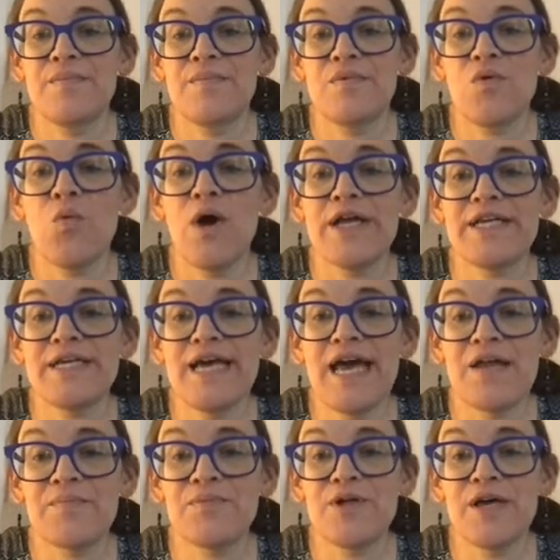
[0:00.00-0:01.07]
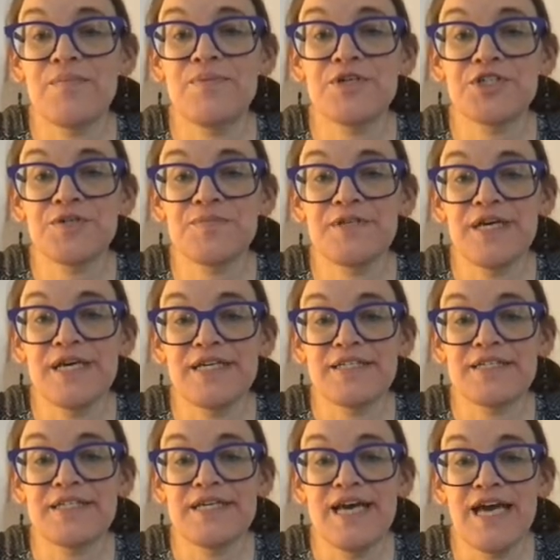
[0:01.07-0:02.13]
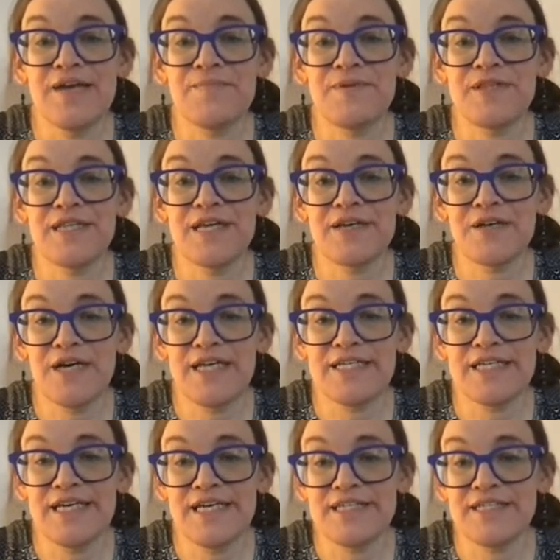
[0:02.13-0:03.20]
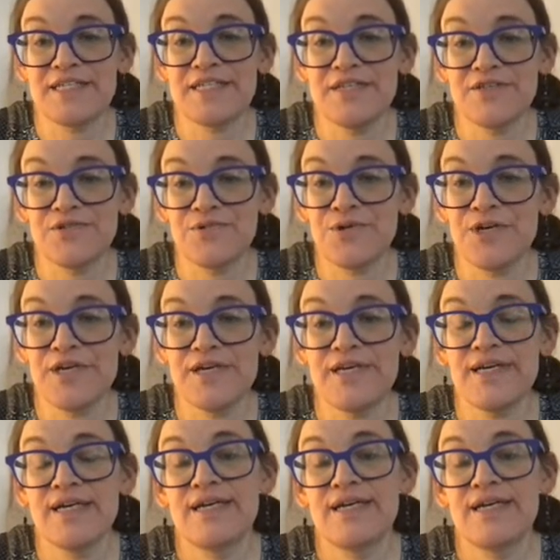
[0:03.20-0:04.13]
White can play bishop takes c8, but then knight takes d3,